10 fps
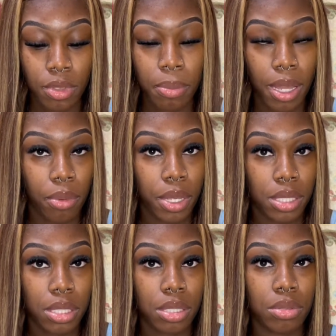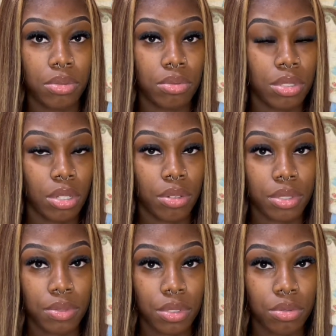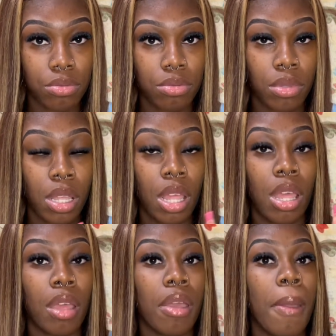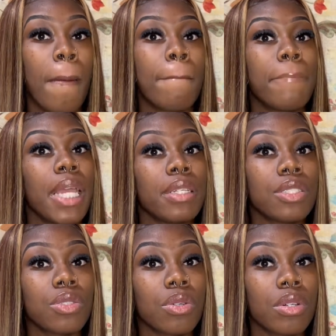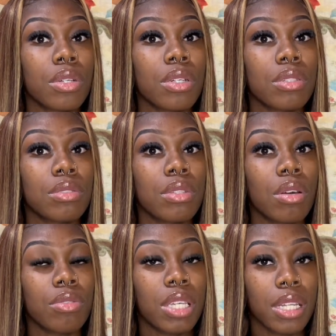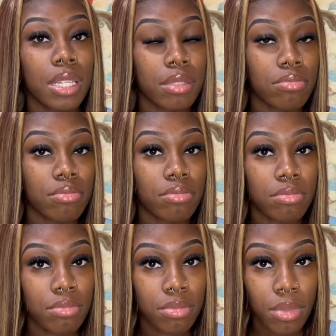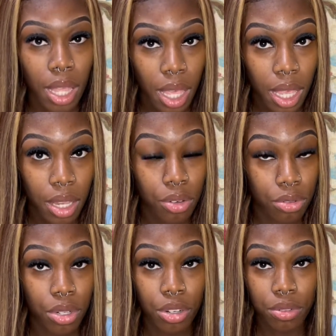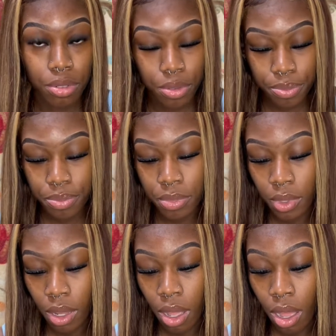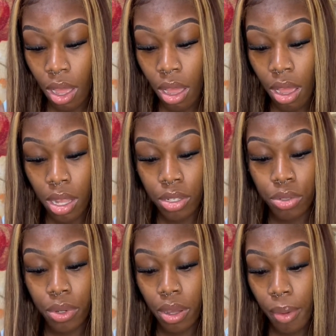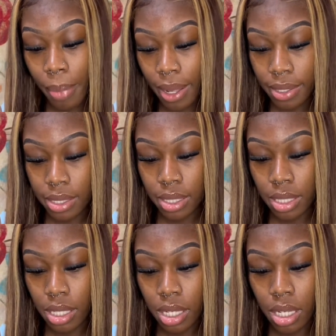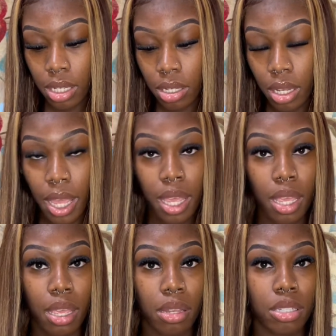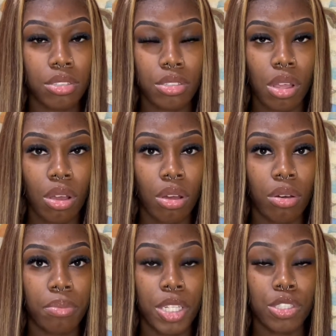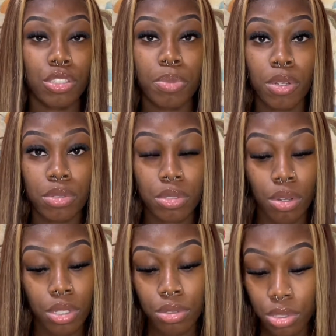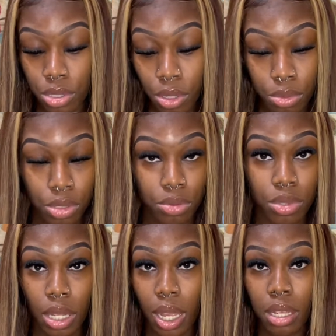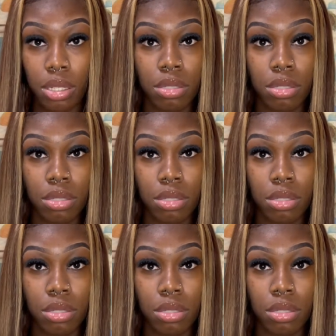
buy a wig to, you know, review. Make sure, you know, you get it and do your review. Do an unboxing and install. Make sure you post on your socials, like,